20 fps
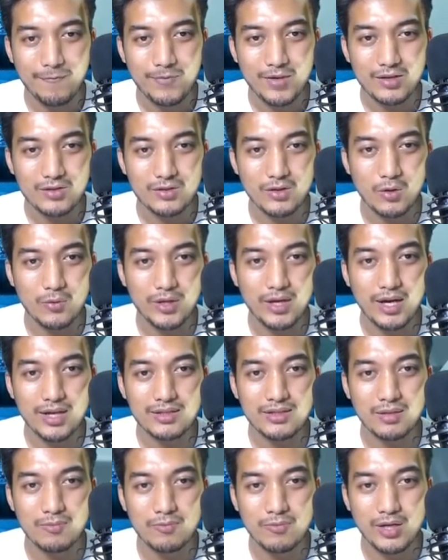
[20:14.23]
so we
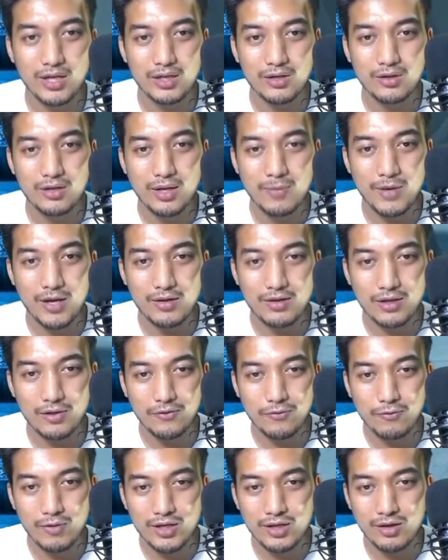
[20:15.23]
got some really good amount
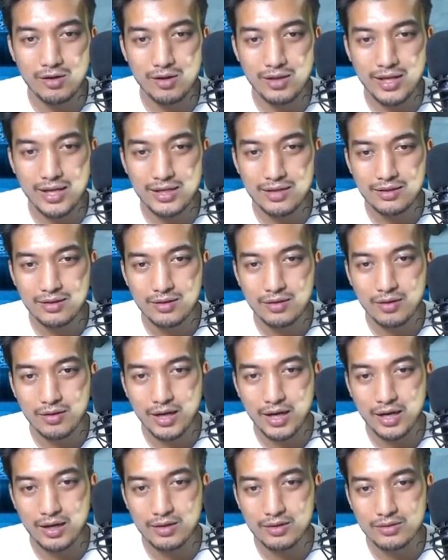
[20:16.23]
of what do you call that?
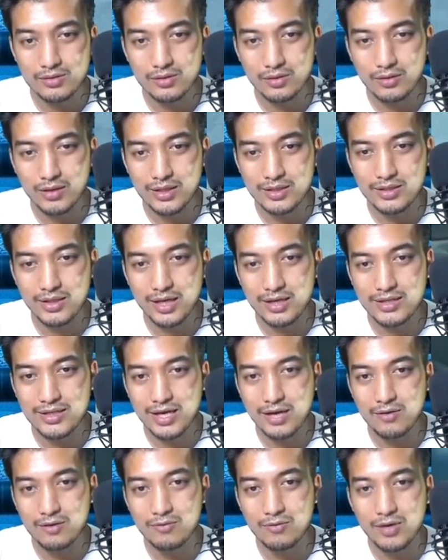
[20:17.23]
Okay, so let's get
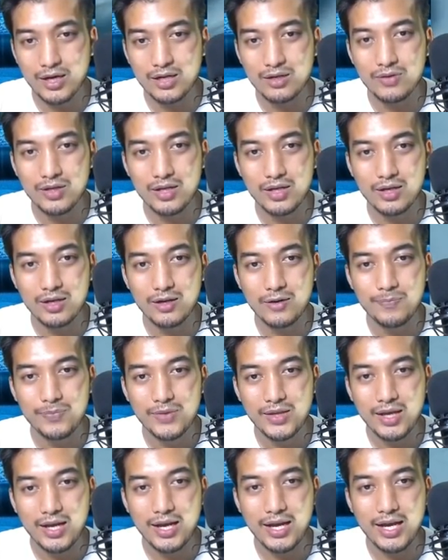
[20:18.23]
down right over here.
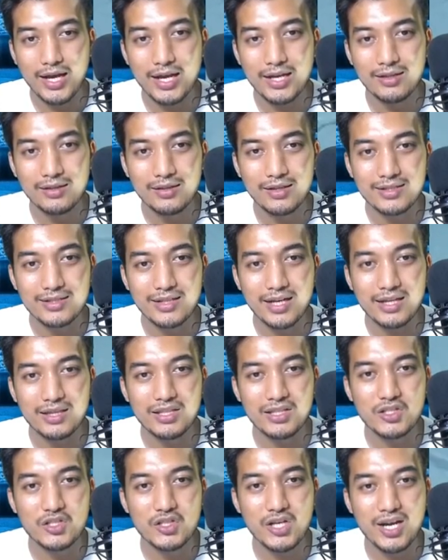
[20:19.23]
And let's get
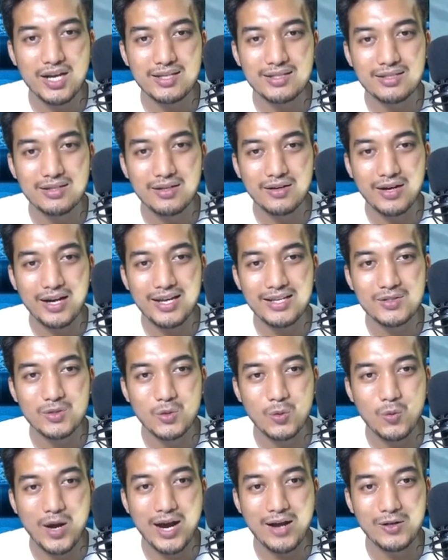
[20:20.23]
this chest. Okay,
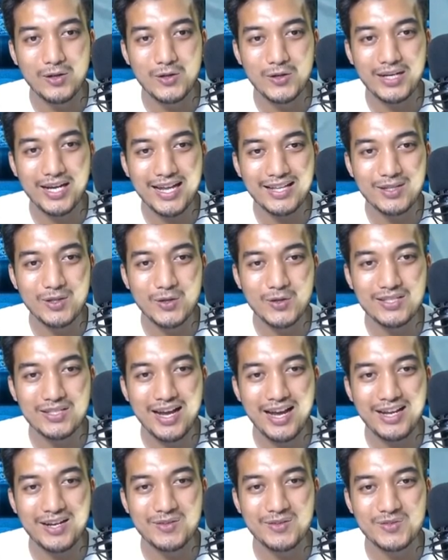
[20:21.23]
so wow, look at those
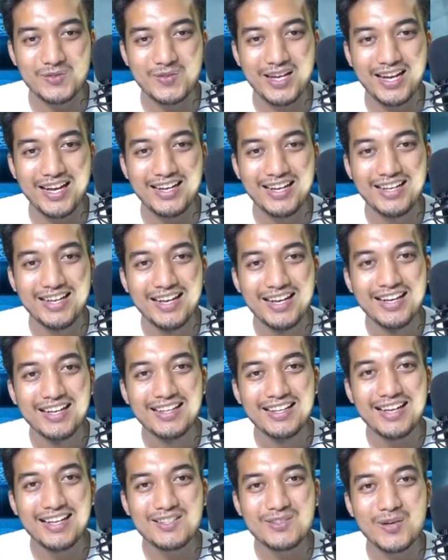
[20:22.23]
items, man.
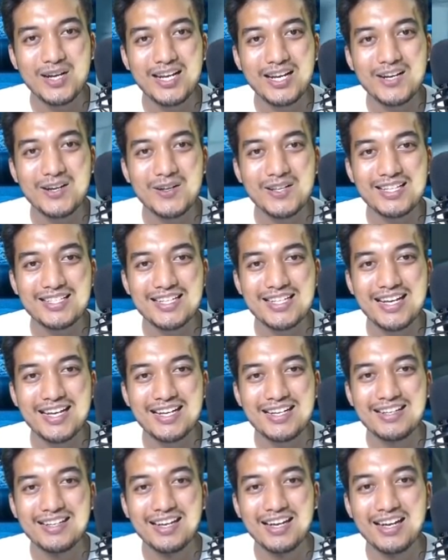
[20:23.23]
That's really cool,
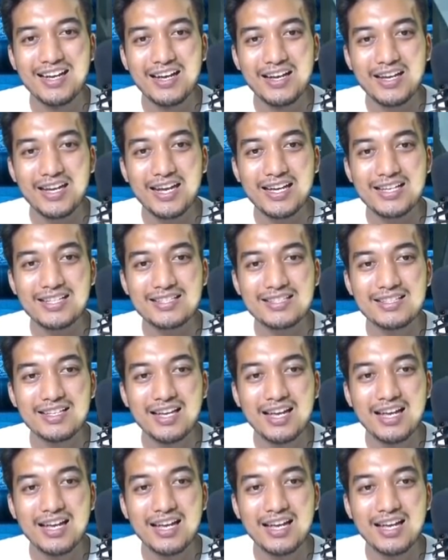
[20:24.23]
isn't it? Yes.